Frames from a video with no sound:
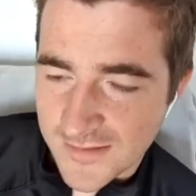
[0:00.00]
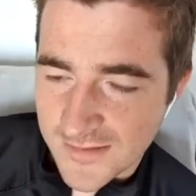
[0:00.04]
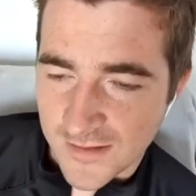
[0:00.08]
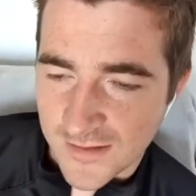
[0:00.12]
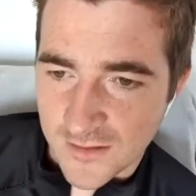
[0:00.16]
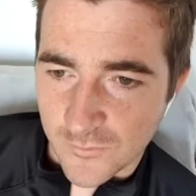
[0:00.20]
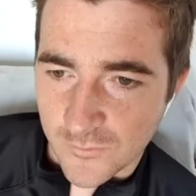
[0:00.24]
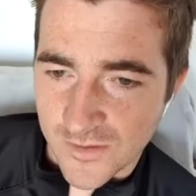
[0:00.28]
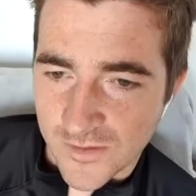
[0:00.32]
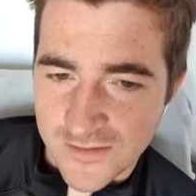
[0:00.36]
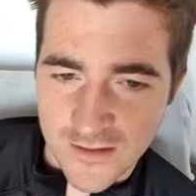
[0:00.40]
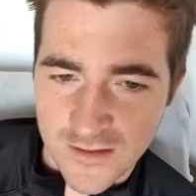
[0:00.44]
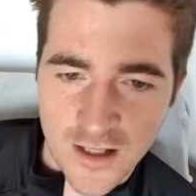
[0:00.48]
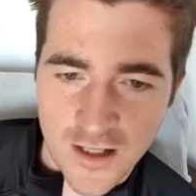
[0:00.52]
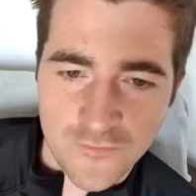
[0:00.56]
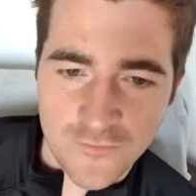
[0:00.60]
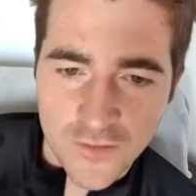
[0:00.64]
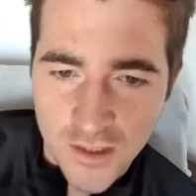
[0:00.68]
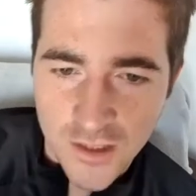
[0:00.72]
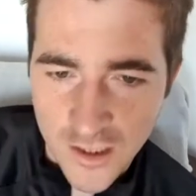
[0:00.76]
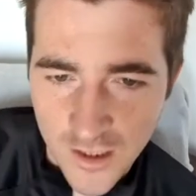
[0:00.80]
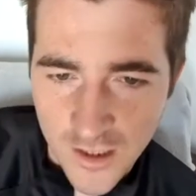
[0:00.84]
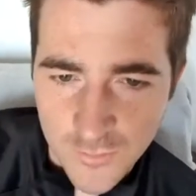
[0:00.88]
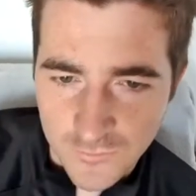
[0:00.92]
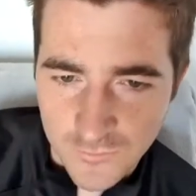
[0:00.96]
Then I went to other
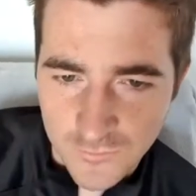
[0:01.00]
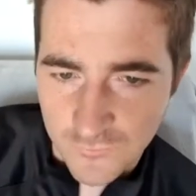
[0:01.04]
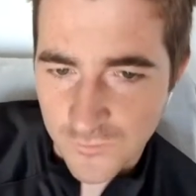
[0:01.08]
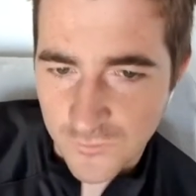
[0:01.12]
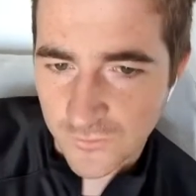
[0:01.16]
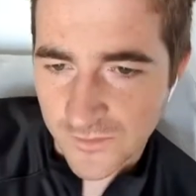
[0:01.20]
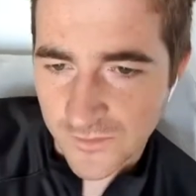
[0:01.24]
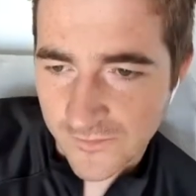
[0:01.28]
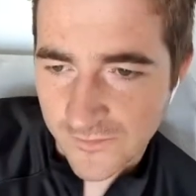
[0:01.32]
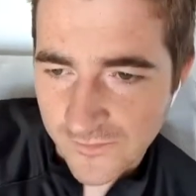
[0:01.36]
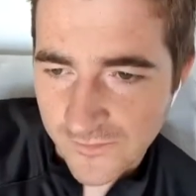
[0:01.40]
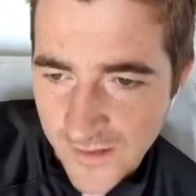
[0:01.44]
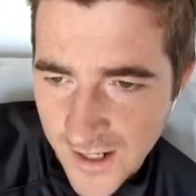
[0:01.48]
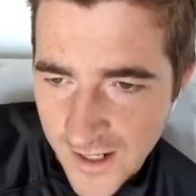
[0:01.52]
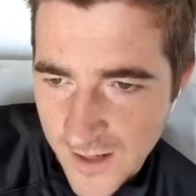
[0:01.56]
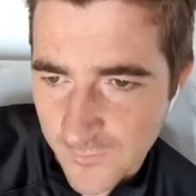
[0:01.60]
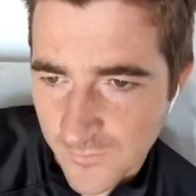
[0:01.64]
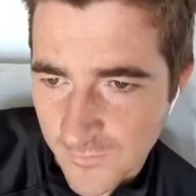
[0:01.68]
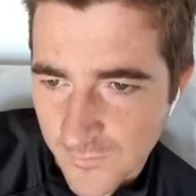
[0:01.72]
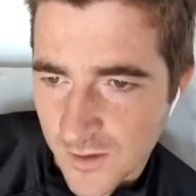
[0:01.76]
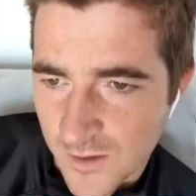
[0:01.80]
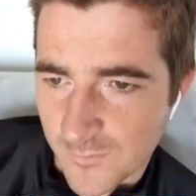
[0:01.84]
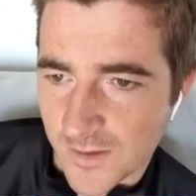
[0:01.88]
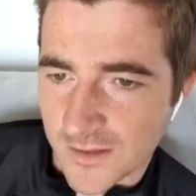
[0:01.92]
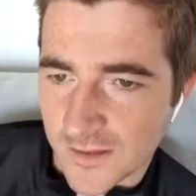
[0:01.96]
clubs, recorded them,
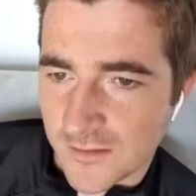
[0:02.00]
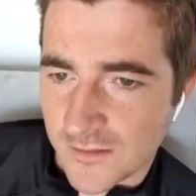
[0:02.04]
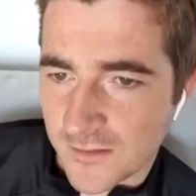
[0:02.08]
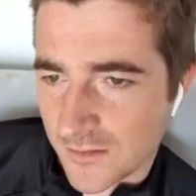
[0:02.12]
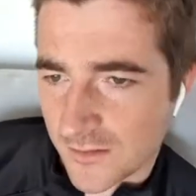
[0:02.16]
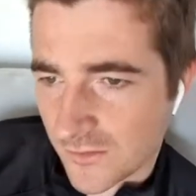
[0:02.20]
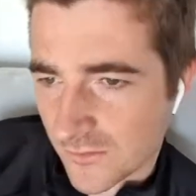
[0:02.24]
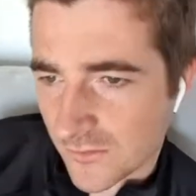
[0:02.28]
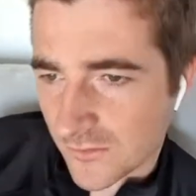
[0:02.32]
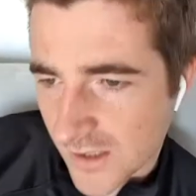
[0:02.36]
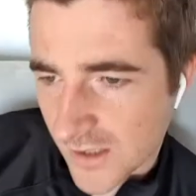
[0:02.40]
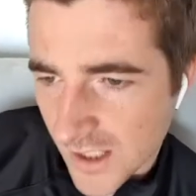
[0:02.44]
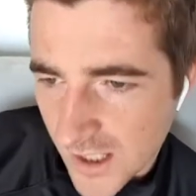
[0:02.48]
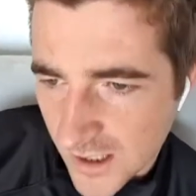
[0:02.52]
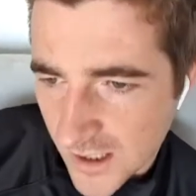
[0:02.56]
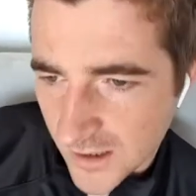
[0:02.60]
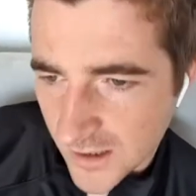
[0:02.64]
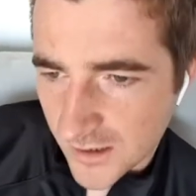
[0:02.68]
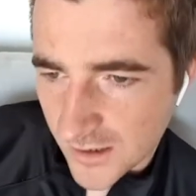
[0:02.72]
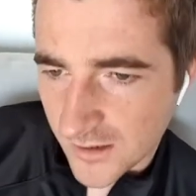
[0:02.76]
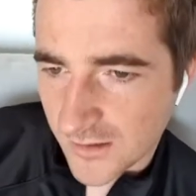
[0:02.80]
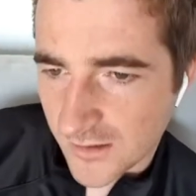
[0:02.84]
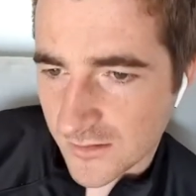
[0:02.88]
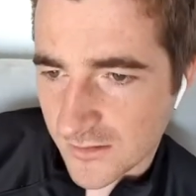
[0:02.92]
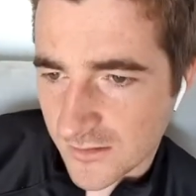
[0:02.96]
come back to the
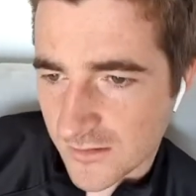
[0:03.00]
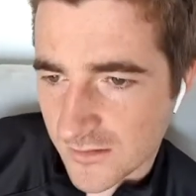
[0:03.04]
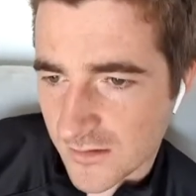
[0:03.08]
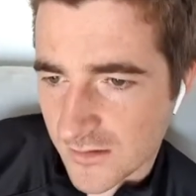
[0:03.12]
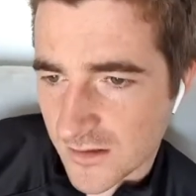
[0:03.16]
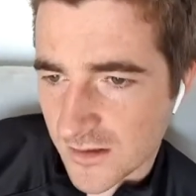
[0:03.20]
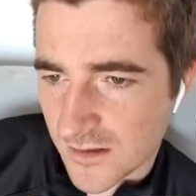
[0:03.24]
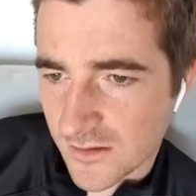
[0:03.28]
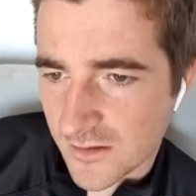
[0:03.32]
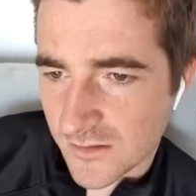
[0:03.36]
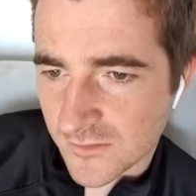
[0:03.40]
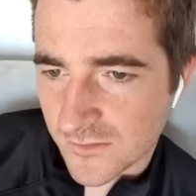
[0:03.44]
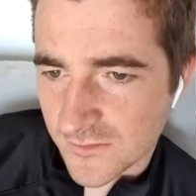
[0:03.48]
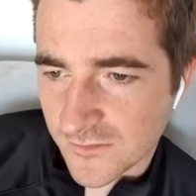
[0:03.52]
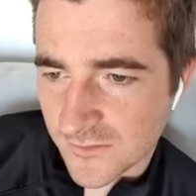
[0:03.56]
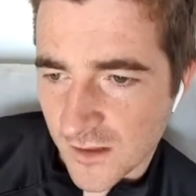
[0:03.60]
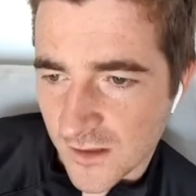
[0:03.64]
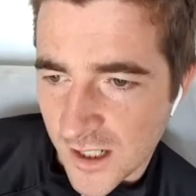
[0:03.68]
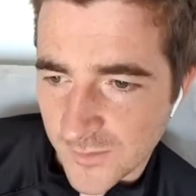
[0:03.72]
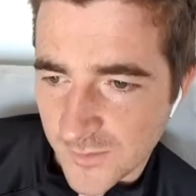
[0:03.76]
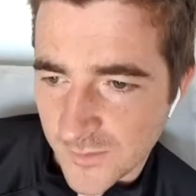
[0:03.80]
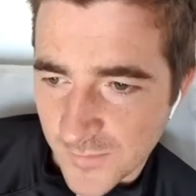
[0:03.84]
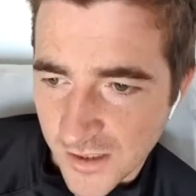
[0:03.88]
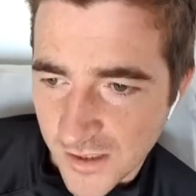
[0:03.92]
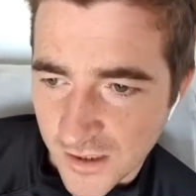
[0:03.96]
UK,
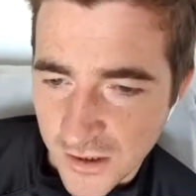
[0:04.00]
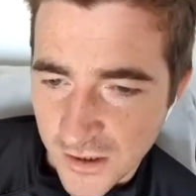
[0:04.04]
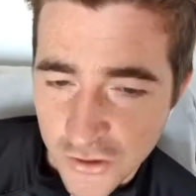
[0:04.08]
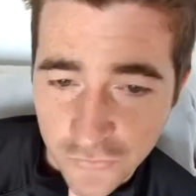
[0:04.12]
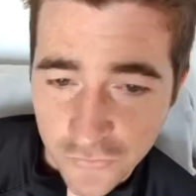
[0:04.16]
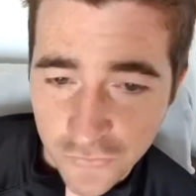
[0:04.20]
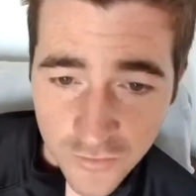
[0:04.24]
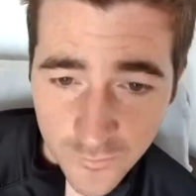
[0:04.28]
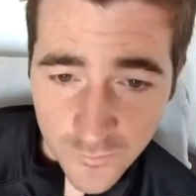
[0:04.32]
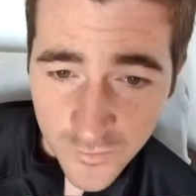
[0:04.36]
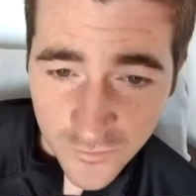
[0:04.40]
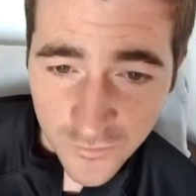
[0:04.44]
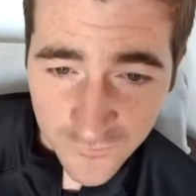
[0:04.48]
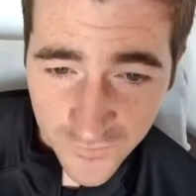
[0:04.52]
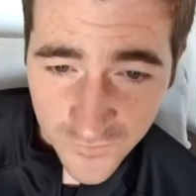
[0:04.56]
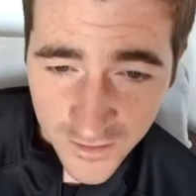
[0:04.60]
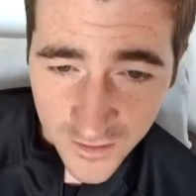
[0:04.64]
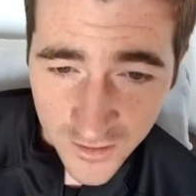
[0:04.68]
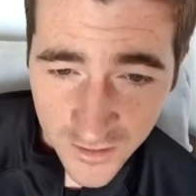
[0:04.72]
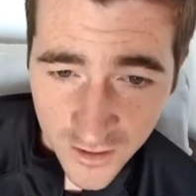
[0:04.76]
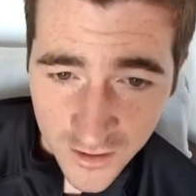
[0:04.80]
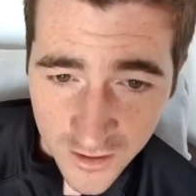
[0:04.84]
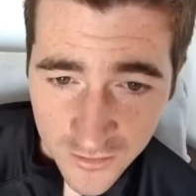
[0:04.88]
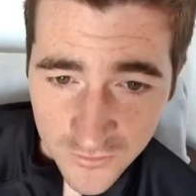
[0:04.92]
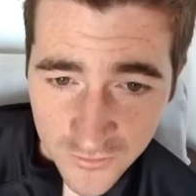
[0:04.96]
started making tribute
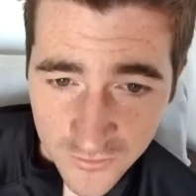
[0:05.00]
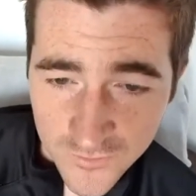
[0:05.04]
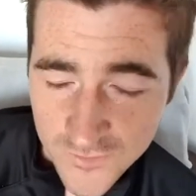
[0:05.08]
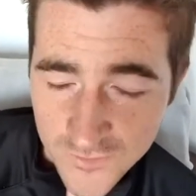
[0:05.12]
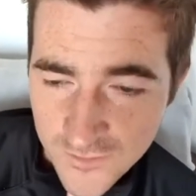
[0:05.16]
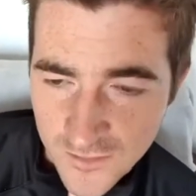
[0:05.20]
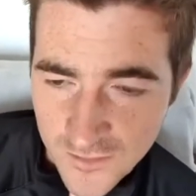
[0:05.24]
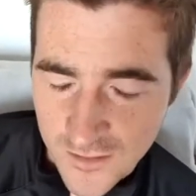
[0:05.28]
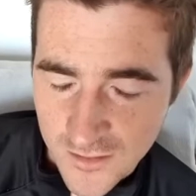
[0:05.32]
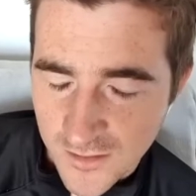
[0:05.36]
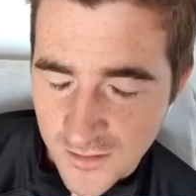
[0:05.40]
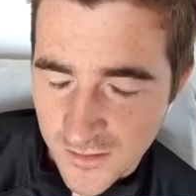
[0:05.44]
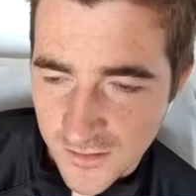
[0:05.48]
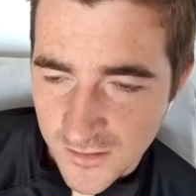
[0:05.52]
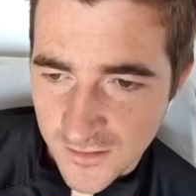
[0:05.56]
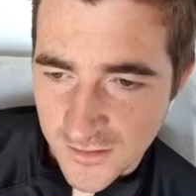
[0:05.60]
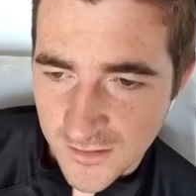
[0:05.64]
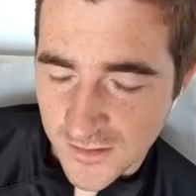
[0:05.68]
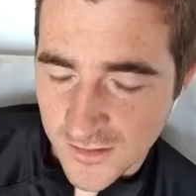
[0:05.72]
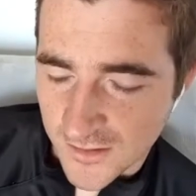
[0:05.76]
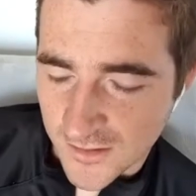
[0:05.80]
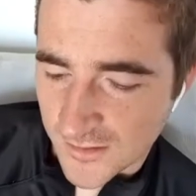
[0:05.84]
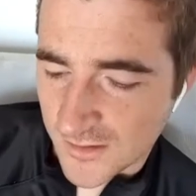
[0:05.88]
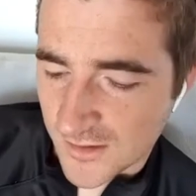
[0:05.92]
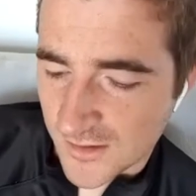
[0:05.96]
videos,
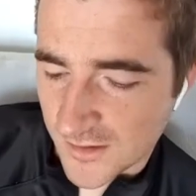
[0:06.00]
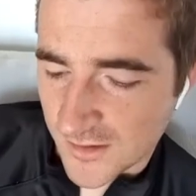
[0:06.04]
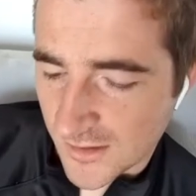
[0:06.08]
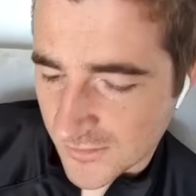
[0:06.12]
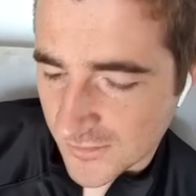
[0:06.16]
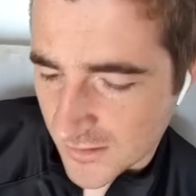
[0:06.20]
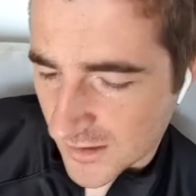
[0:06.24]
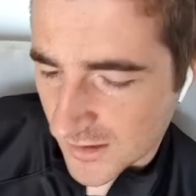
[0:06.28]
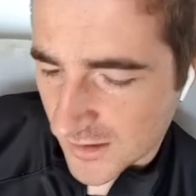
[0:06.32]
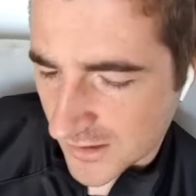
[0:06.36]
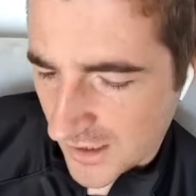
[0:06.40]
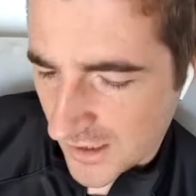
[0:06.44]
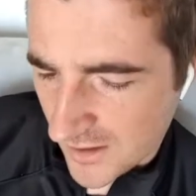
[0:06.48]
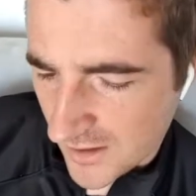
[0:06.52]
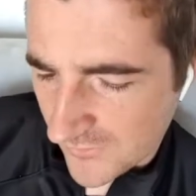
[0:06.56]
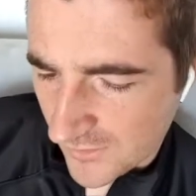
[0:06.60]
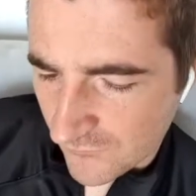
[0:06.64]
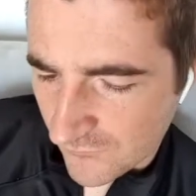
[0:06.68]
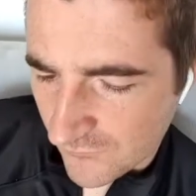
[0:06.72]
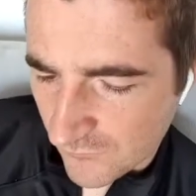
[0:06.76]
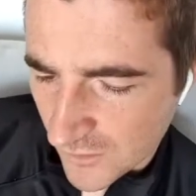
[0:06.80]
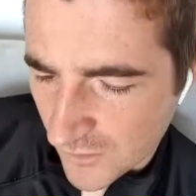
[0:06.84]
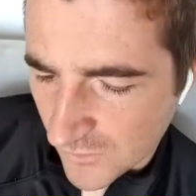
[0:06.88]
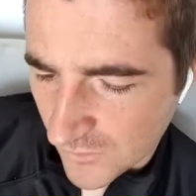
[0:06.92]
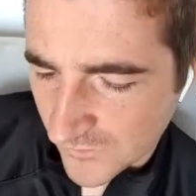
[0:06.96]
and that's kind of how that
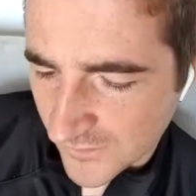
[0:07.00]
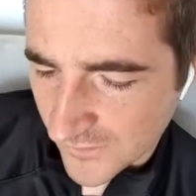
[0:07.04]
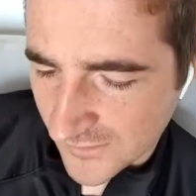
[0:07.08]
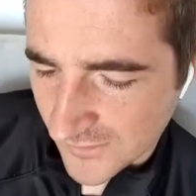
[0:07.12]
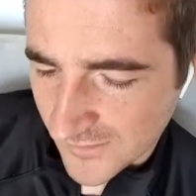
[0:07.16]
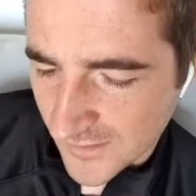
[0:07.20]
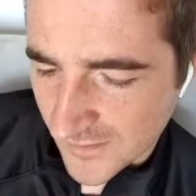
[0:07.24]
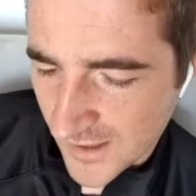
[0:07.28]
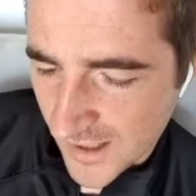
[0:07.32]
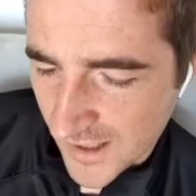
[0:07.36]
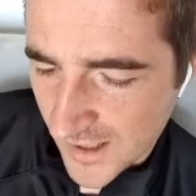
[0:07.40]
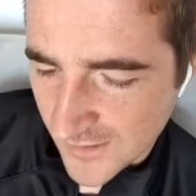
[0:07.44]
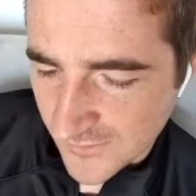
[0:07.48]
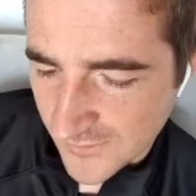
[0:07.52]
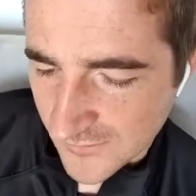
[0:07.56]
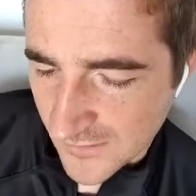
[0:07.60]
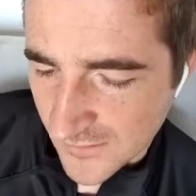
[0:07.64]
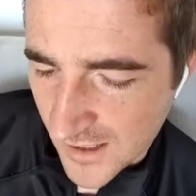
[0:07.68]
rolled into that.